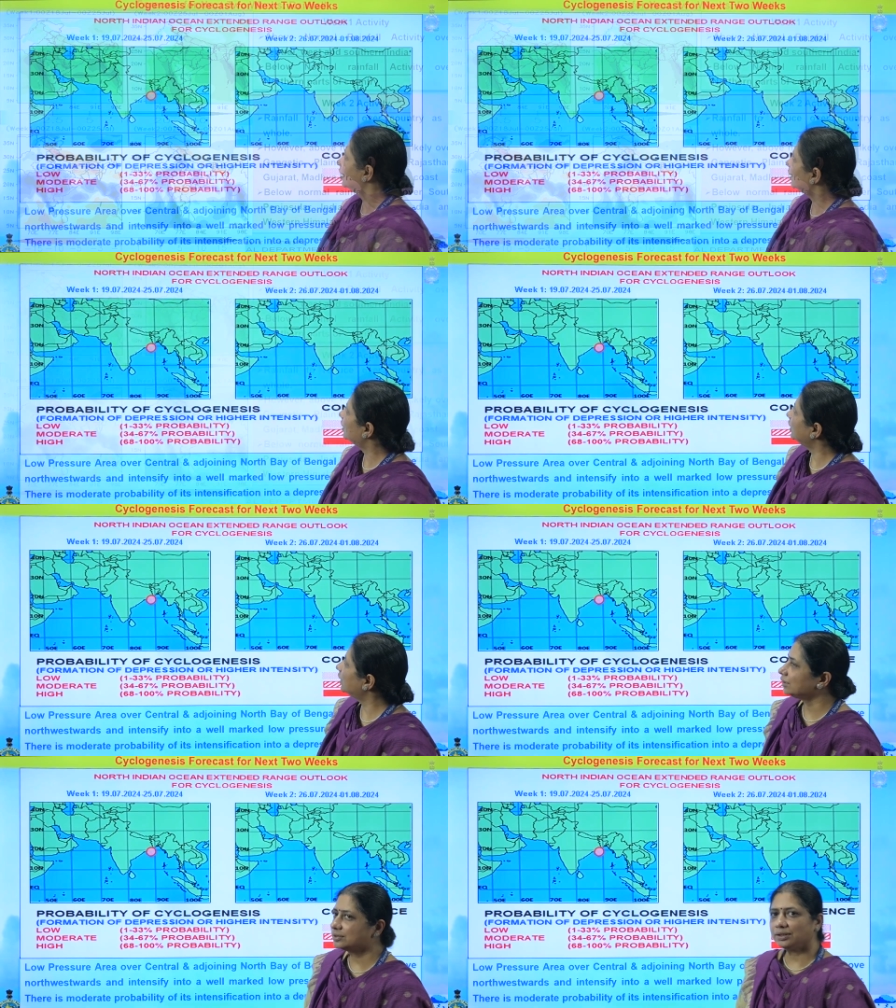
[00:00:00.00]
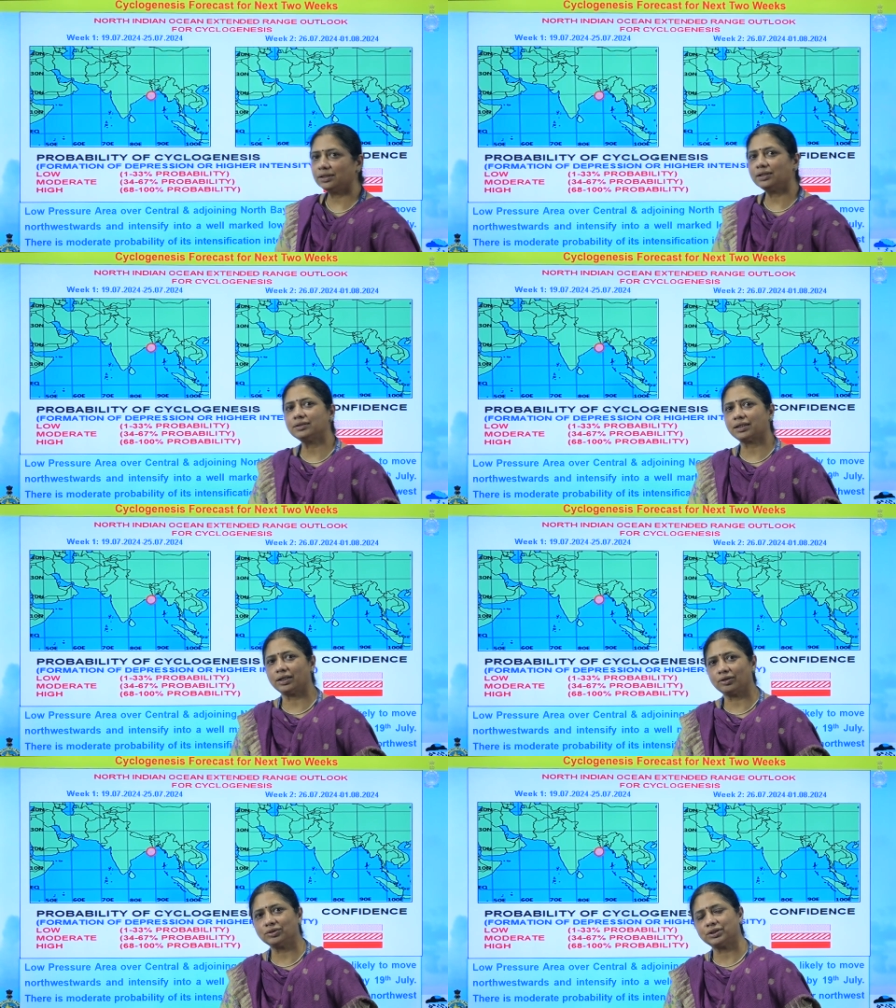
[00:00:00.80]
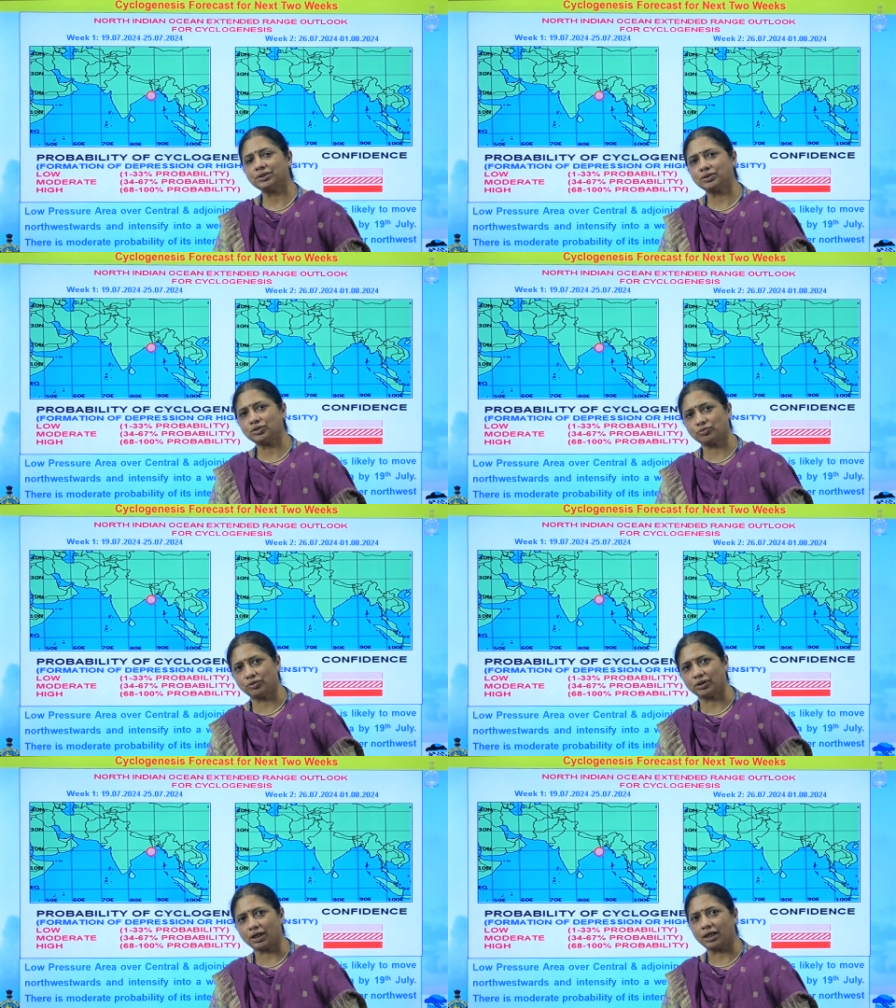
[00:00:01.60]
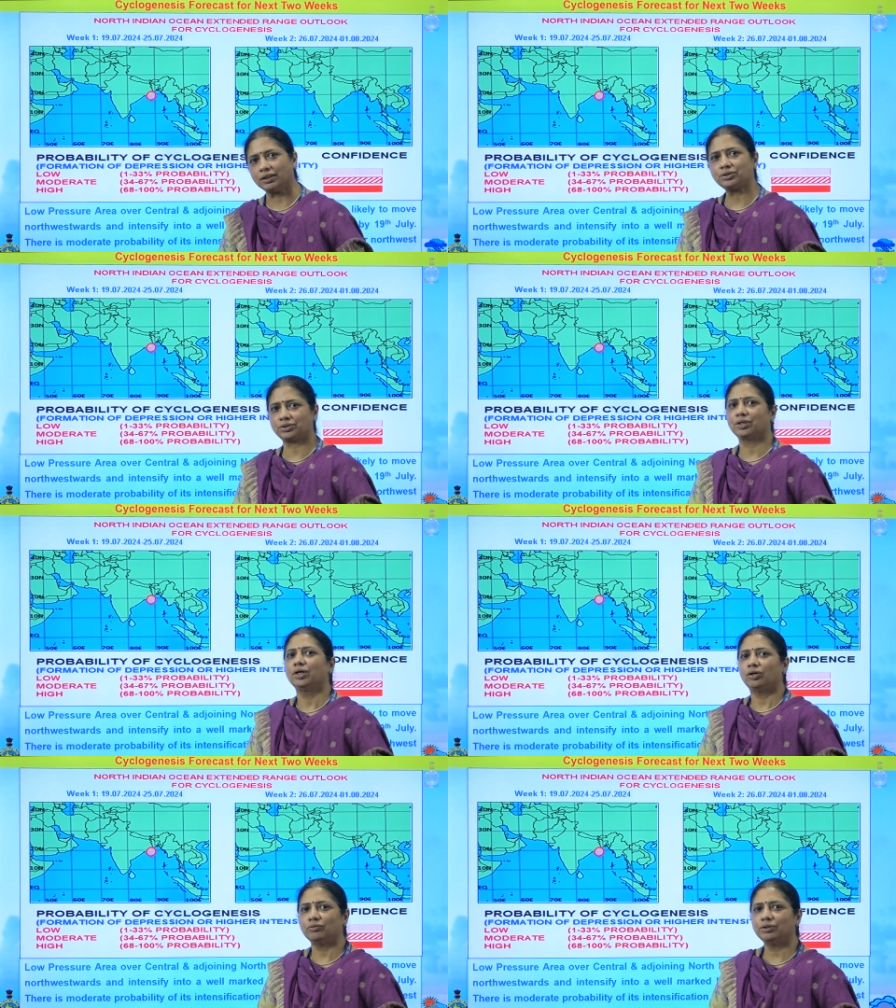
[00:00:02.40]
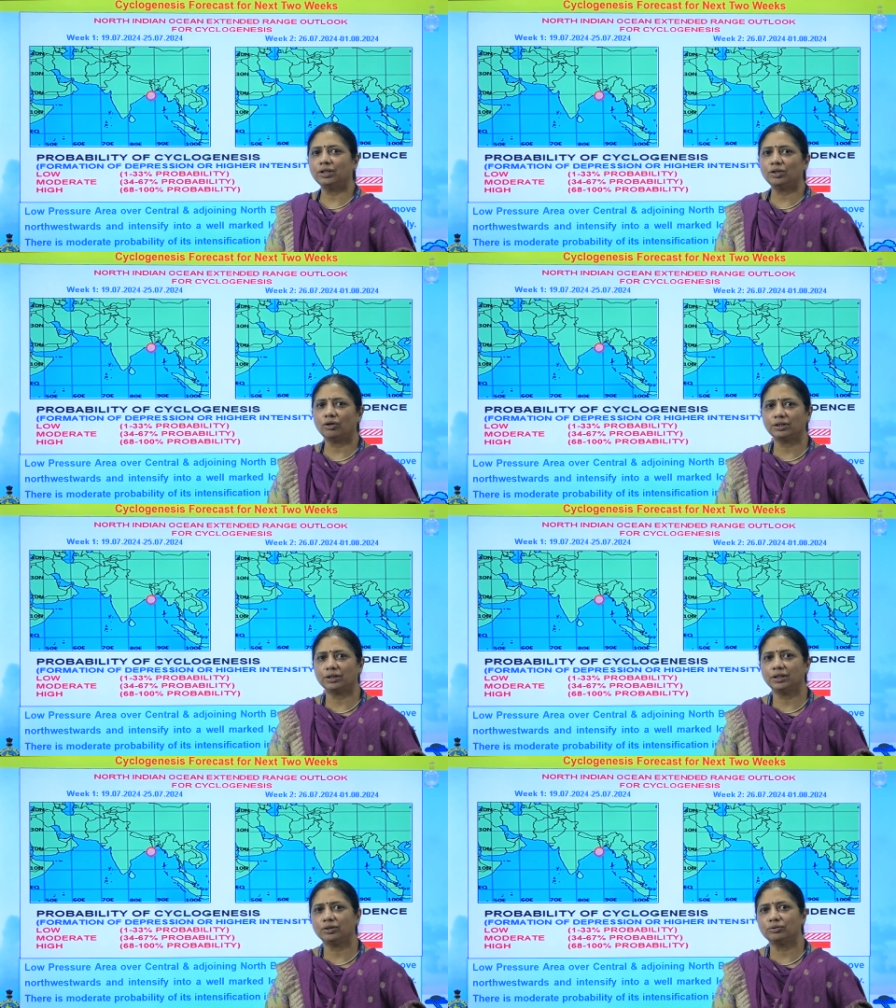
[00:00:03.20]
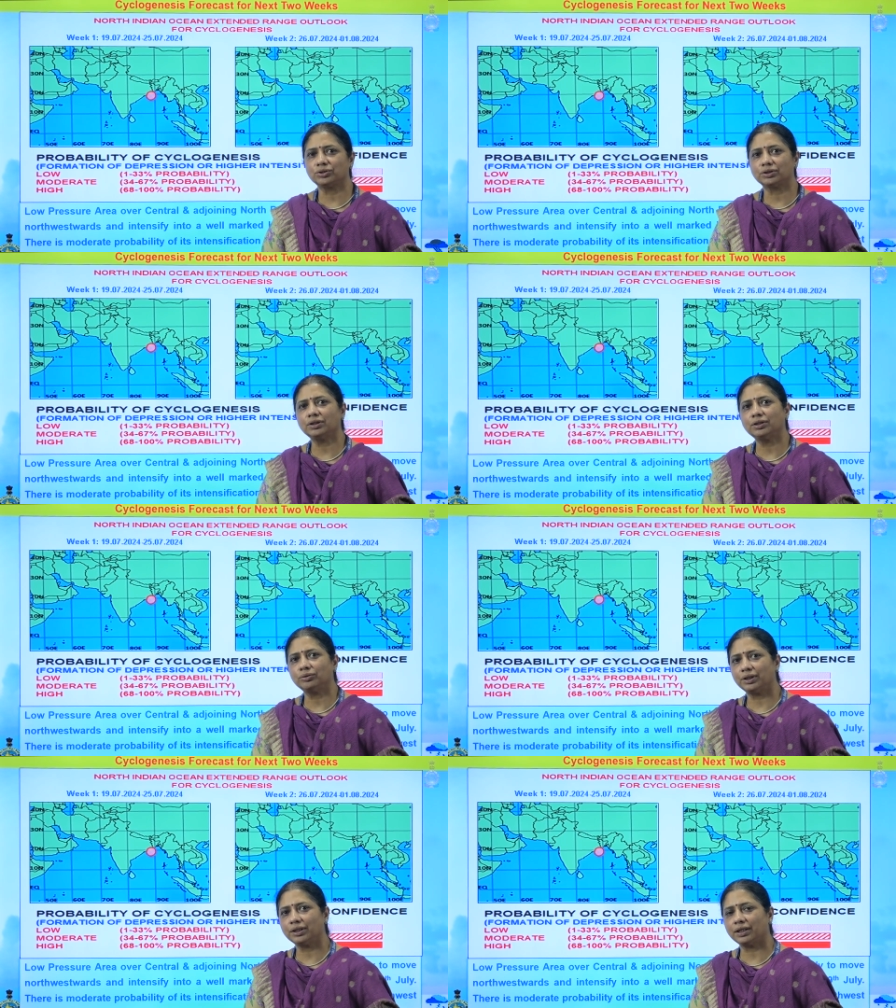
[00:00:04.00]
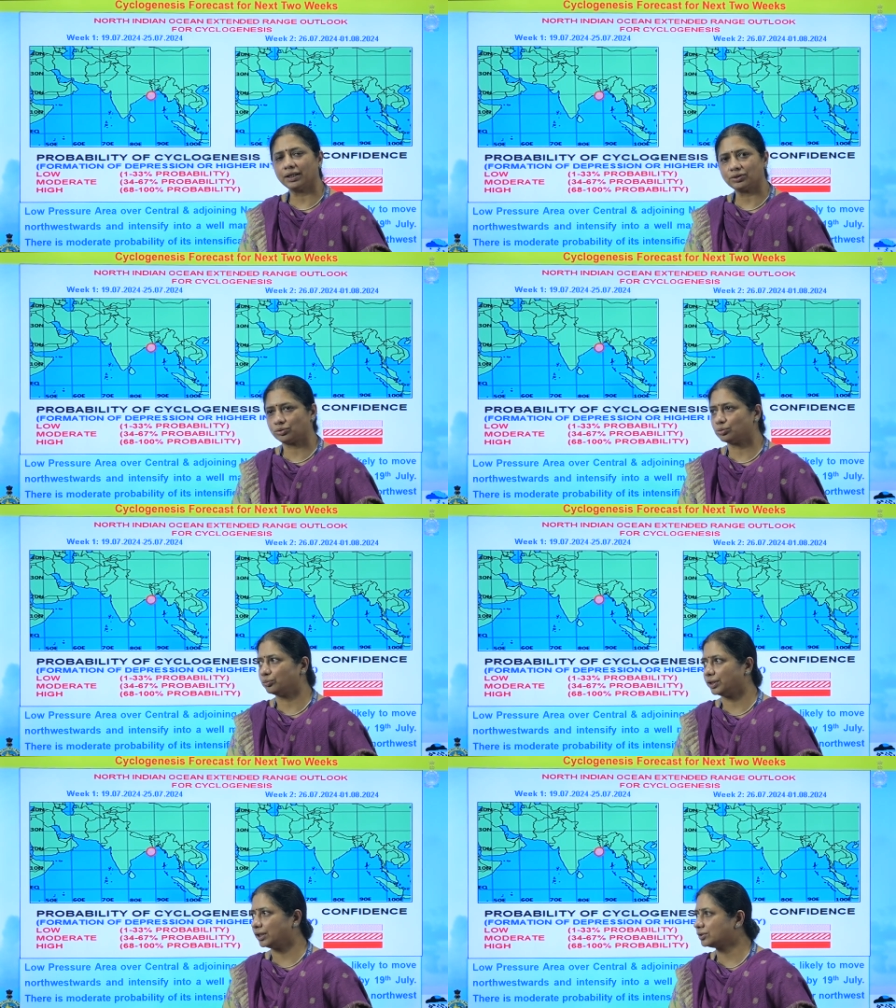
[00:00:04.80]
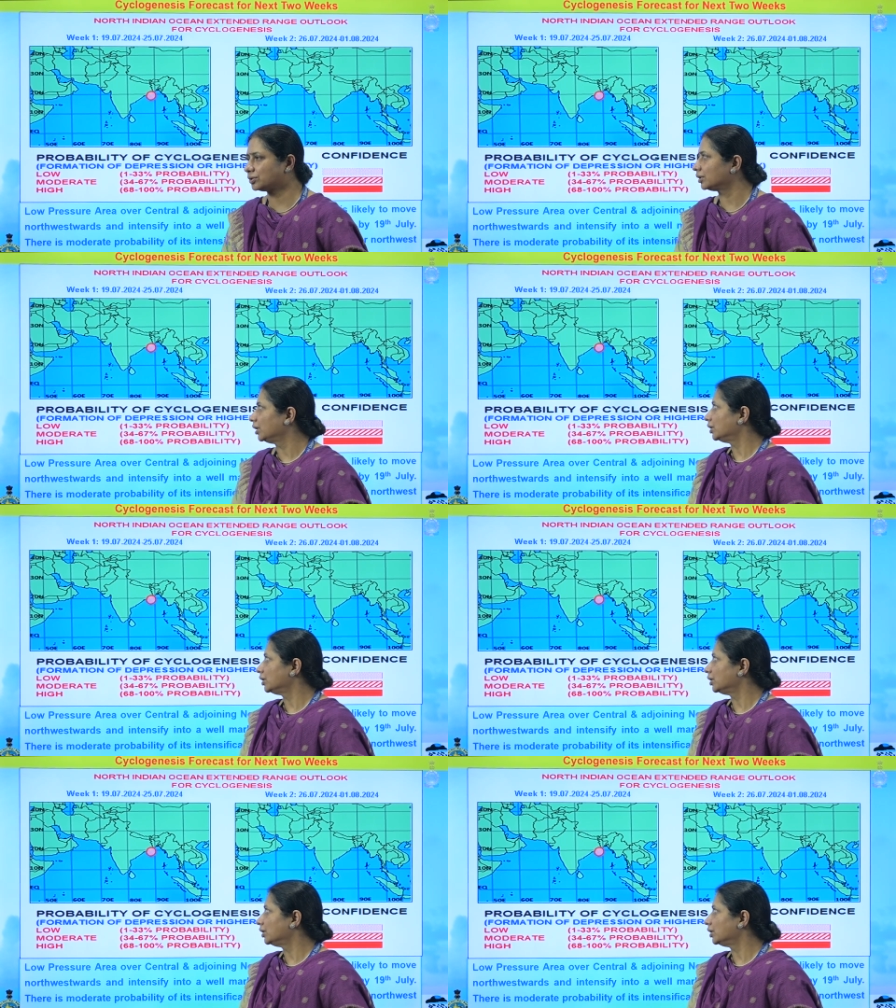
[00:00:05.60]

Let us see the cyclogenesis forecast over the North Indian Ocean during next 2 weeks.